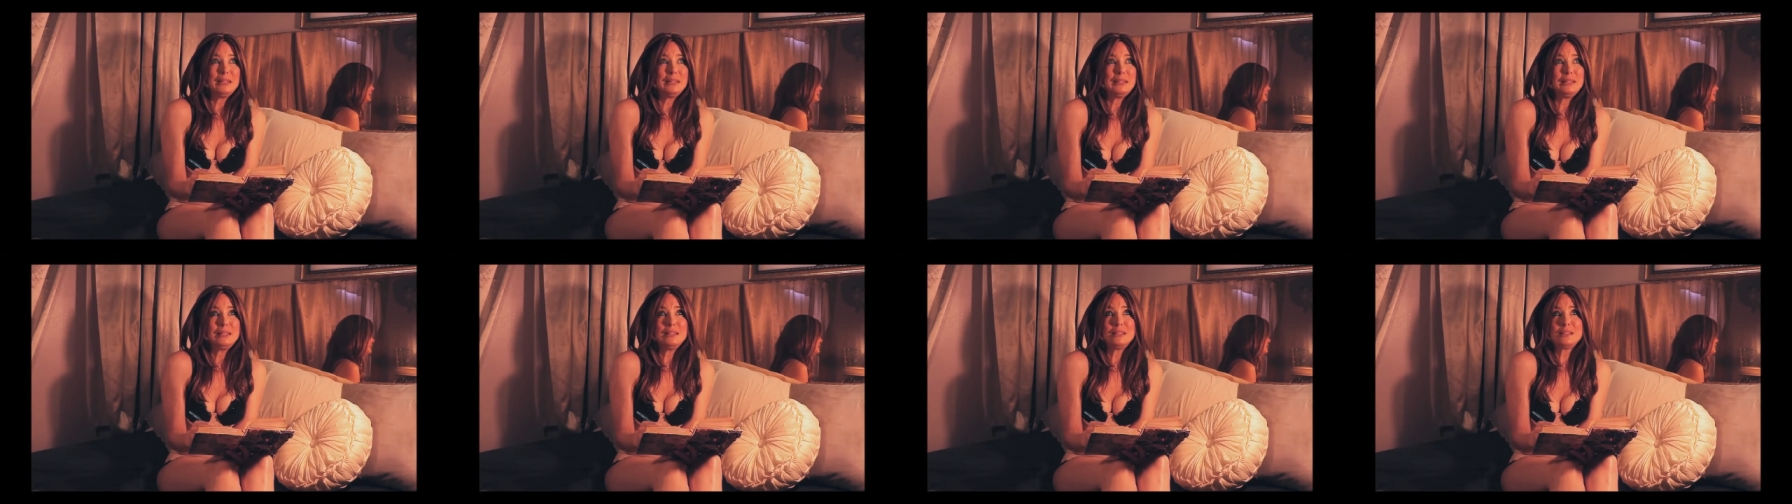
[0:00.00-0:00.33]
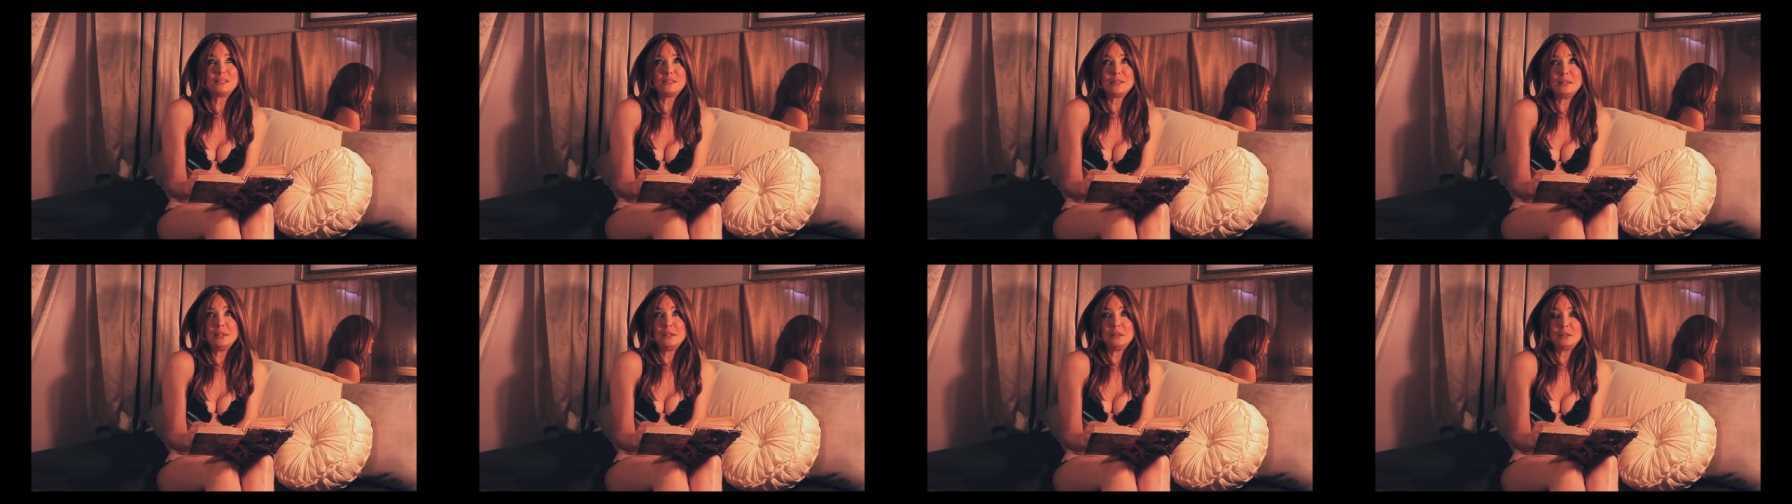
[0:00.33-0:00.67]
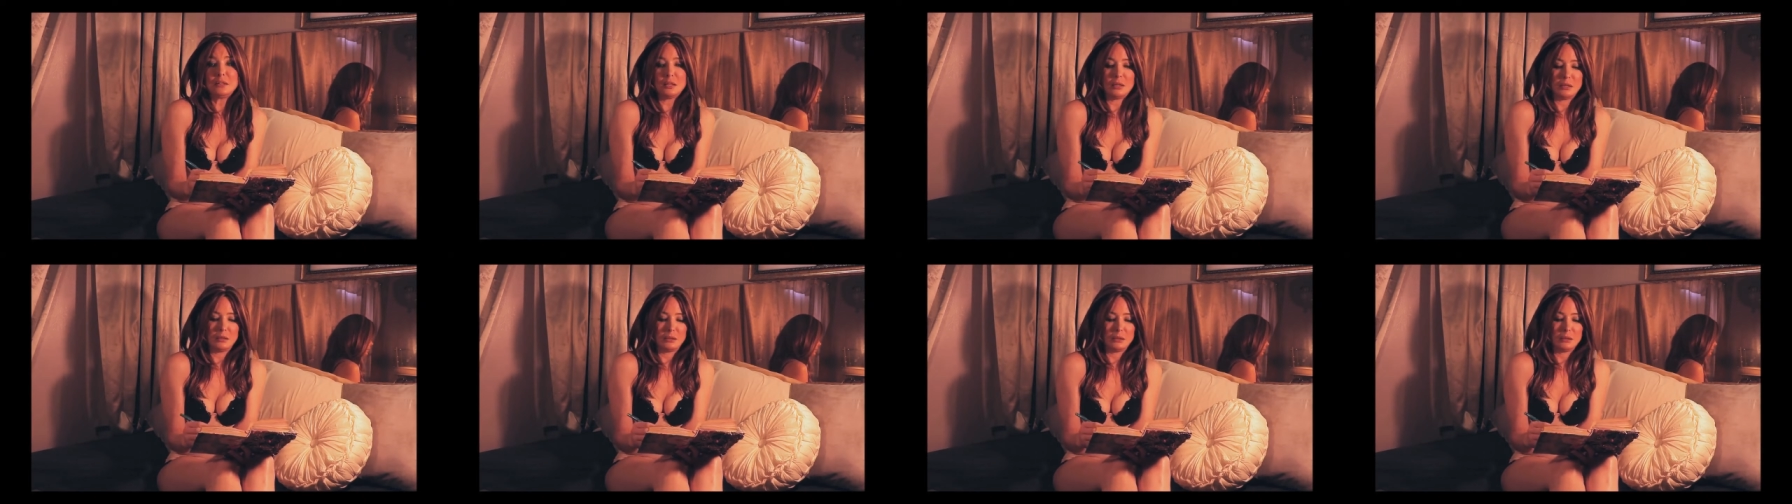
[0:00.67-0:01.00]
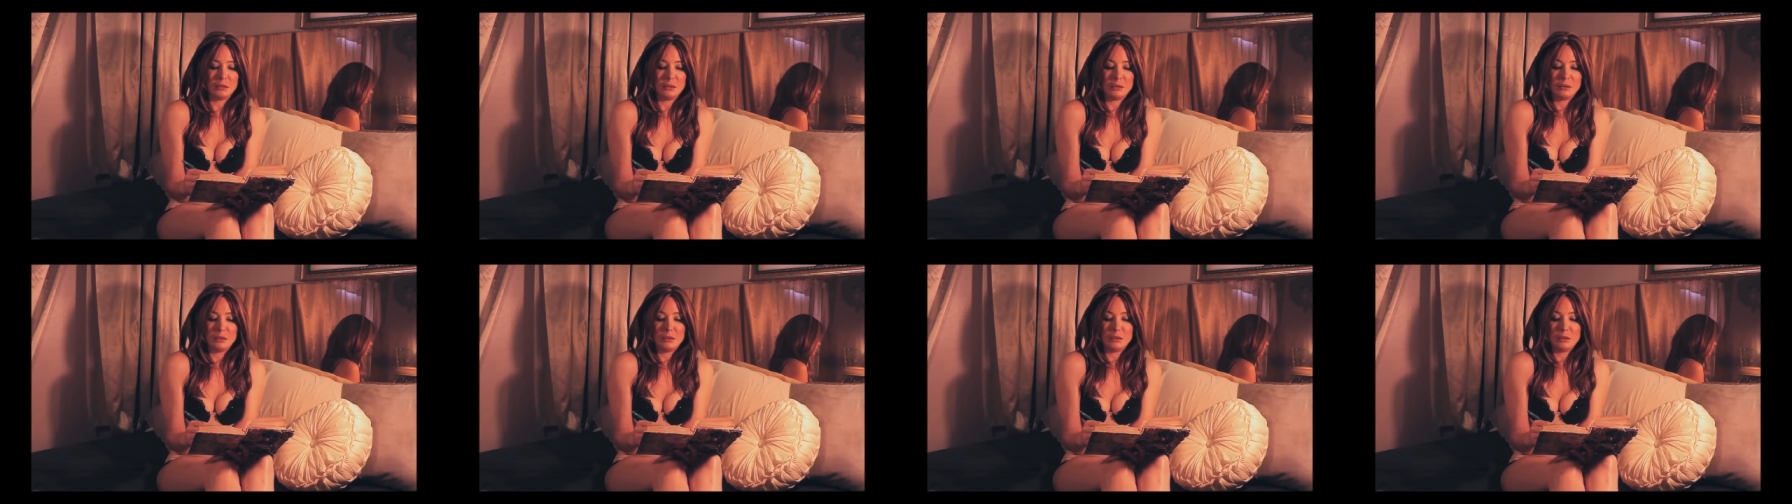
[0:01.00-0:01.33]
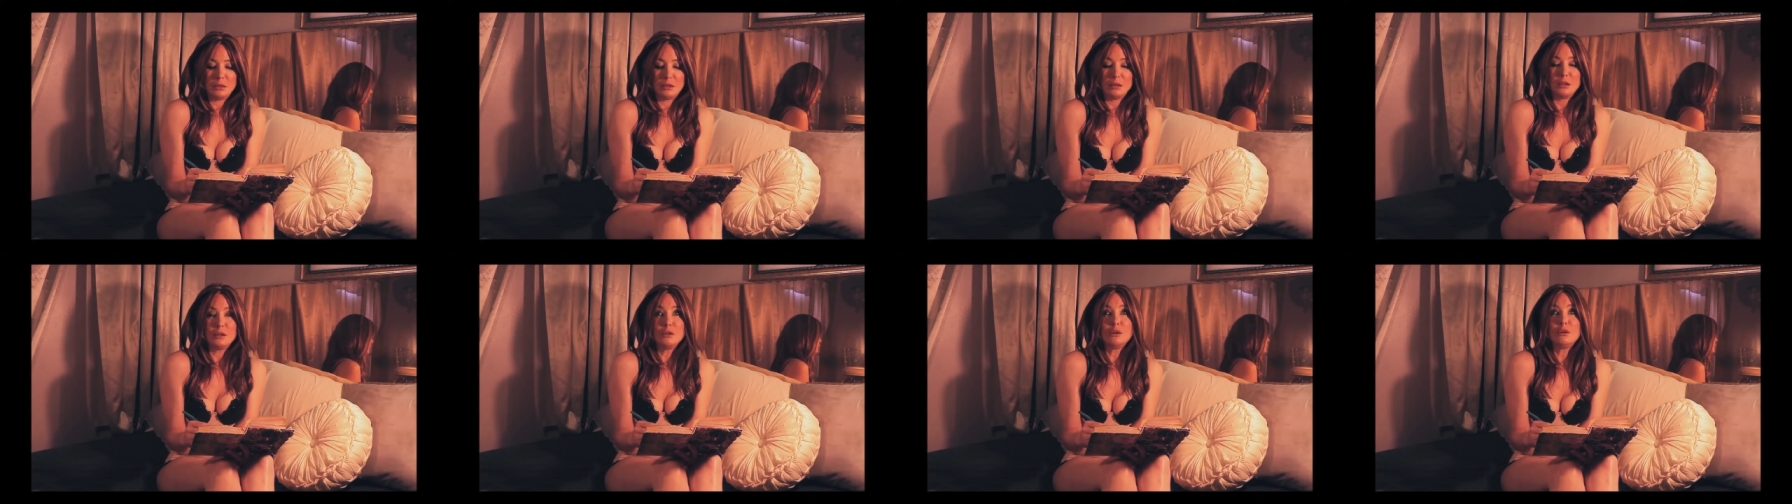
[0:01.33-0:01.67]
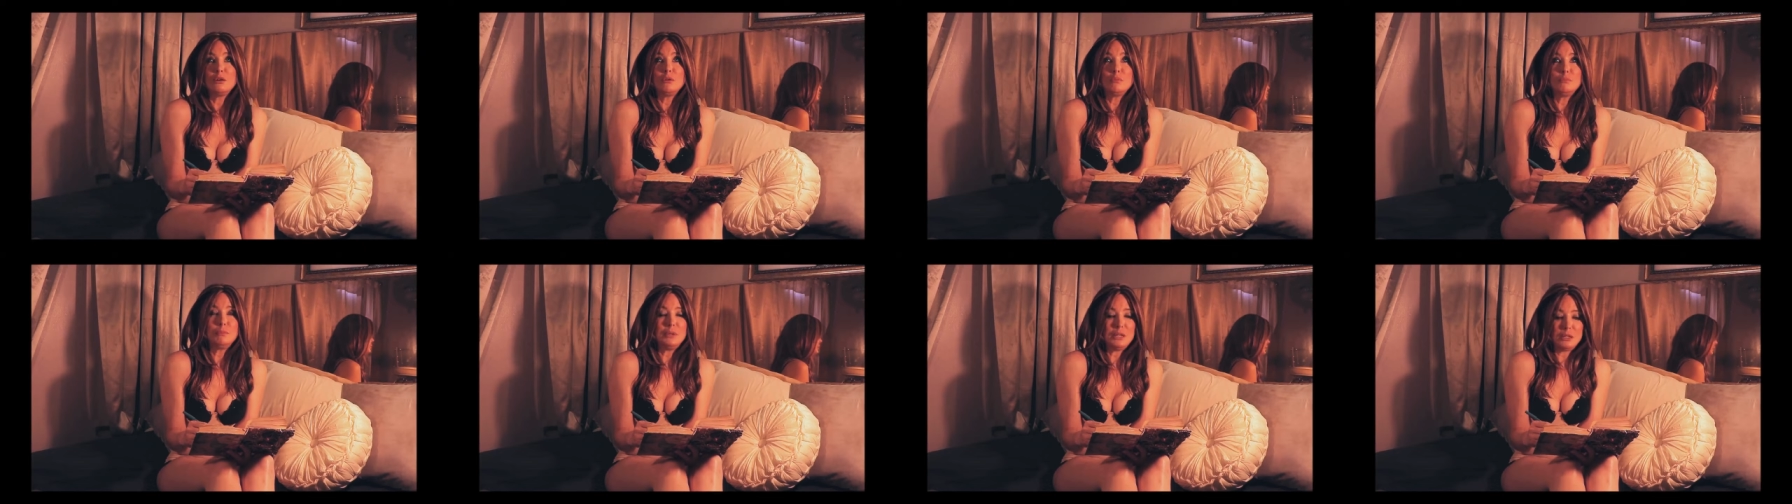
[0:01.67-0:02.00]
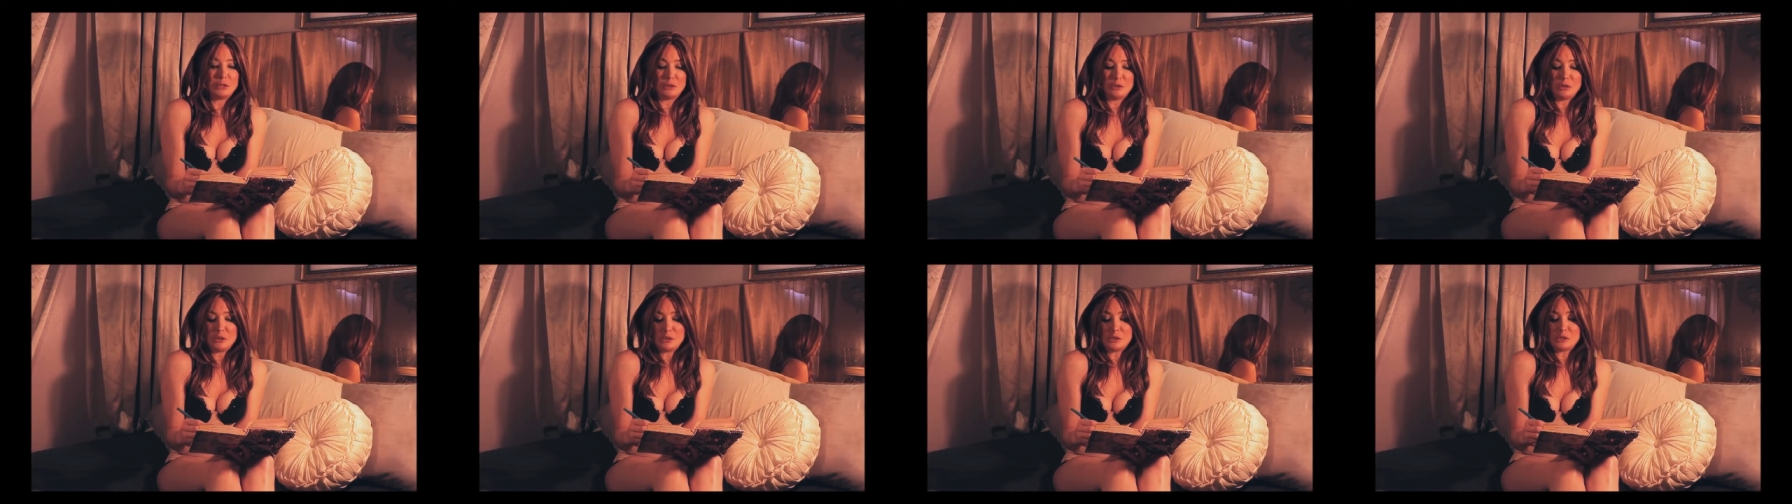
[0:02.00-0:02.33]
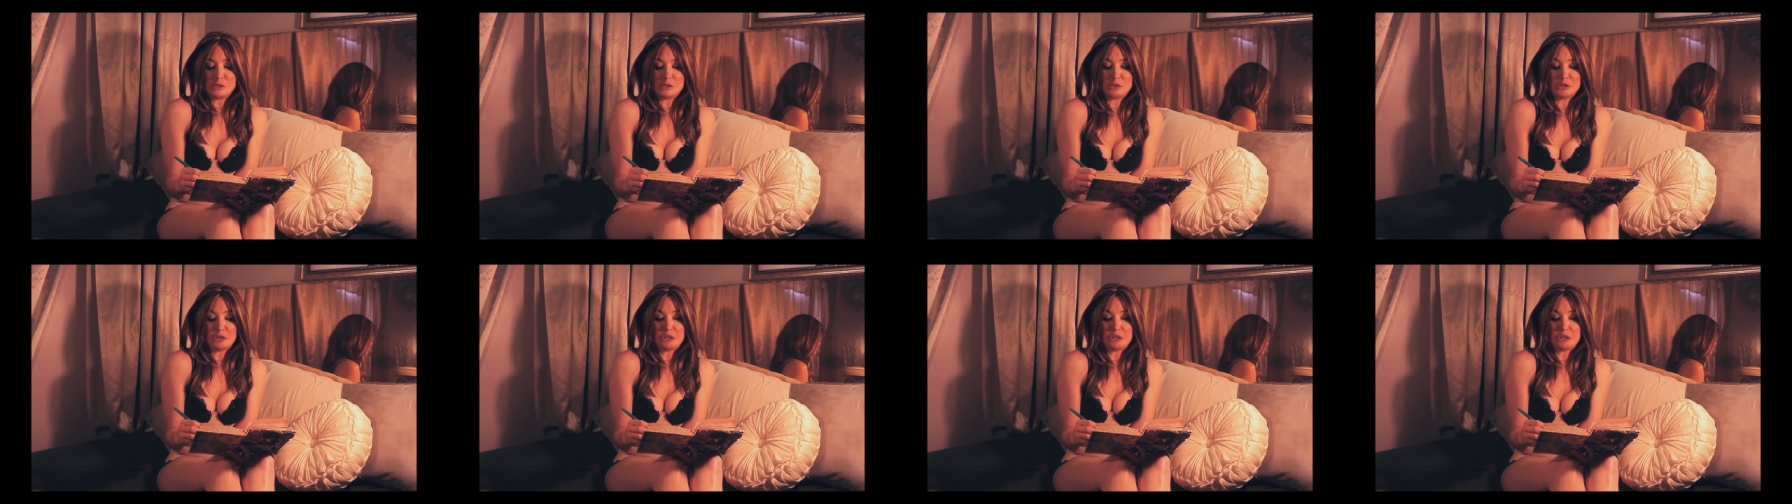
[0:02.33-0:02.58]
Is it because